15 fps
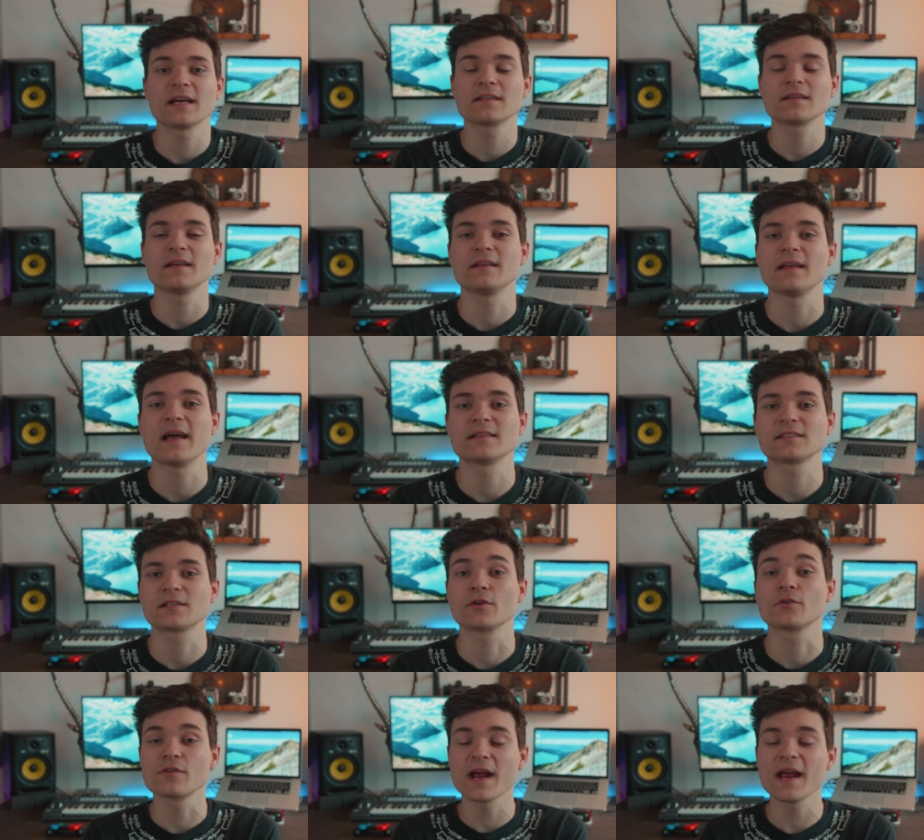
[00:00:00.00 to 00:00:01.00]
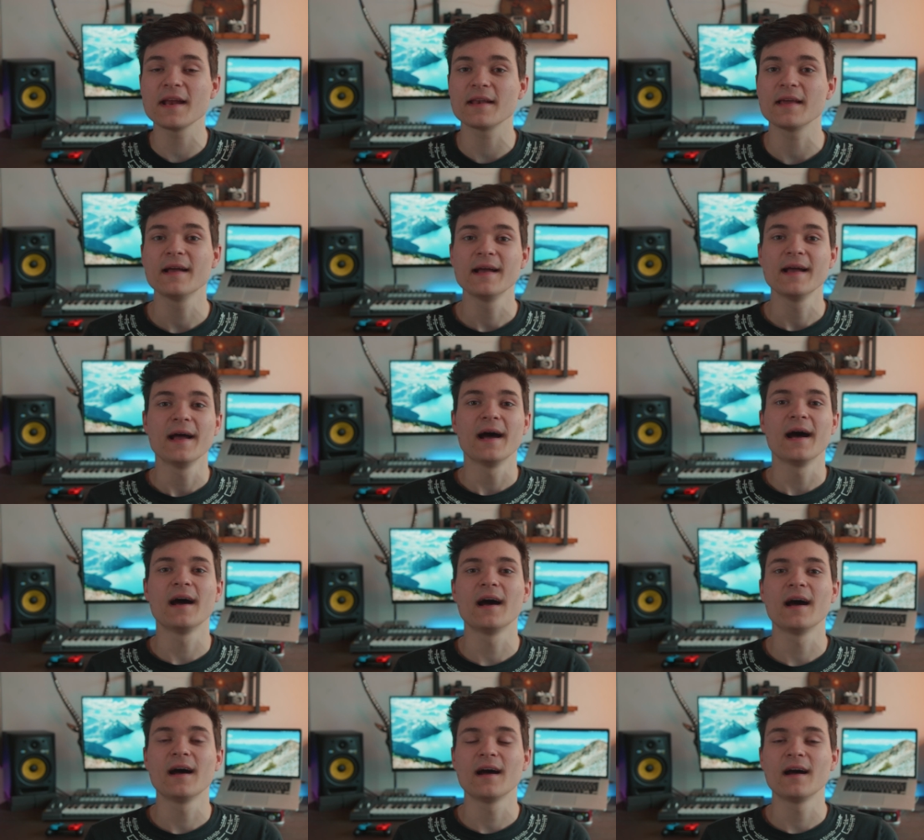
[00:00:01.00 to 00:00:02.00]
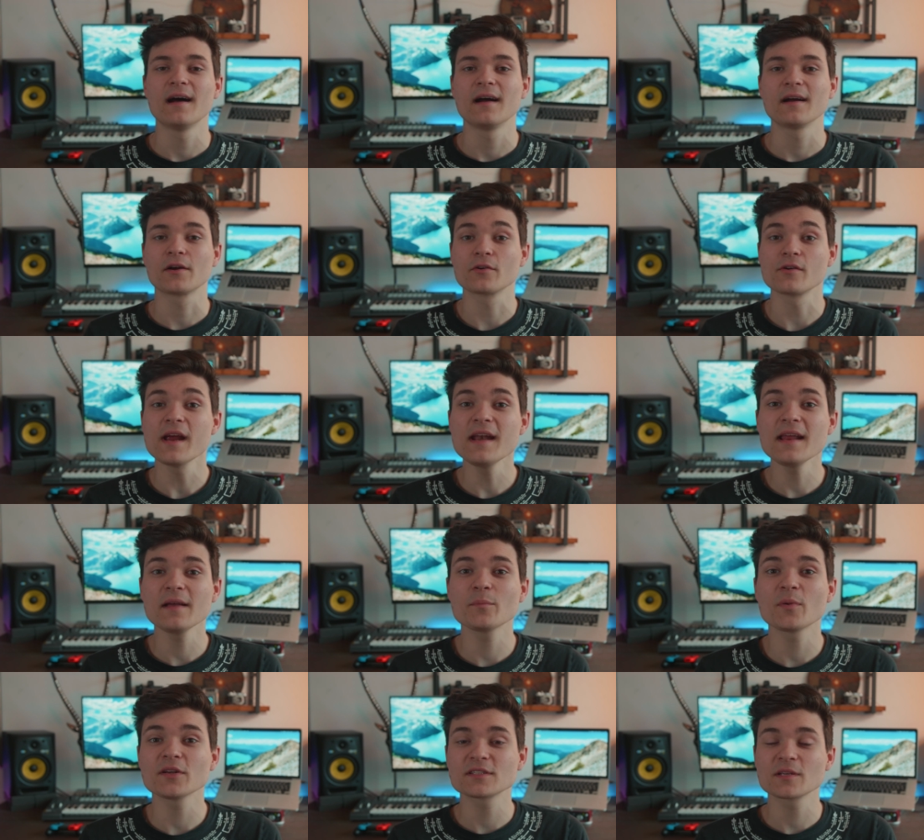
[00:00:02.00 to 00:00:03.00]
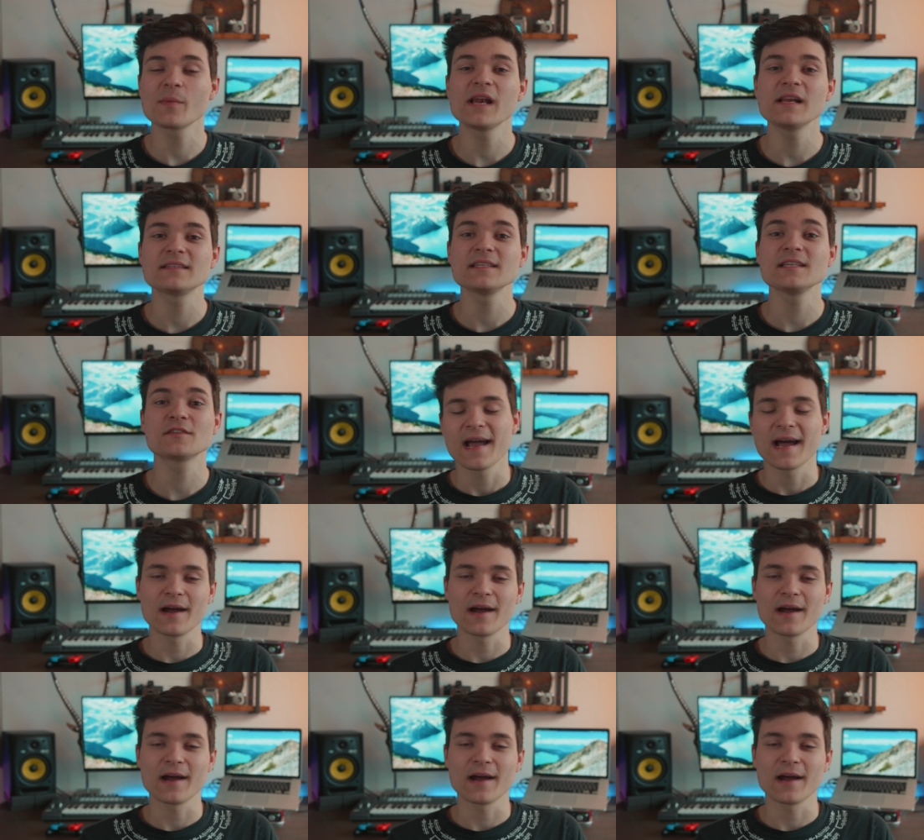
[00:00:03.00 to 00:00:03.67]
It has great grading possibilities.